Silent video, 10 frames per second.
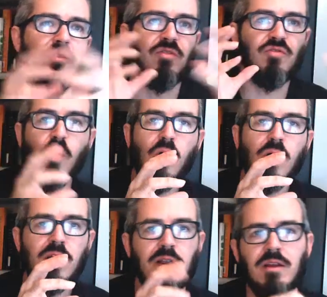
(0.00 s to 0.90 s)
There's
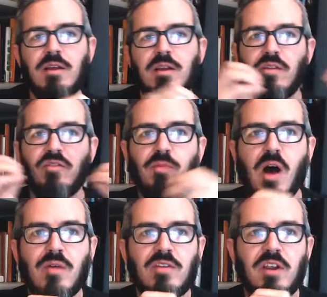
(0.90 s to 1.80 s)
war, there's
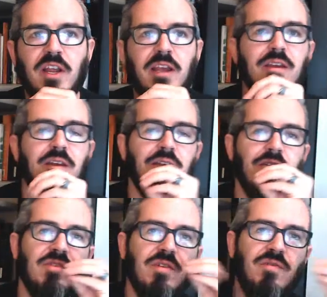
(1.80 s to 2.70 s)
poverty,
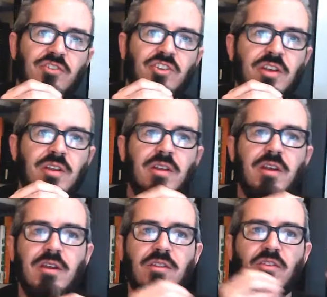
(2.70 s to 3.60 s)
there's division,
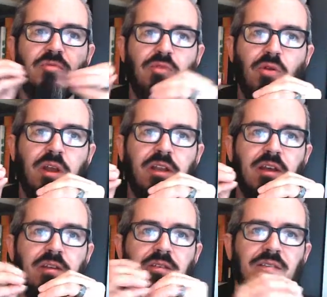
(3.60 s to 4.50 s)
there's
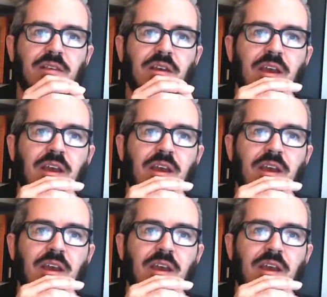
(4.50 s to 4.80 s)
brokenness,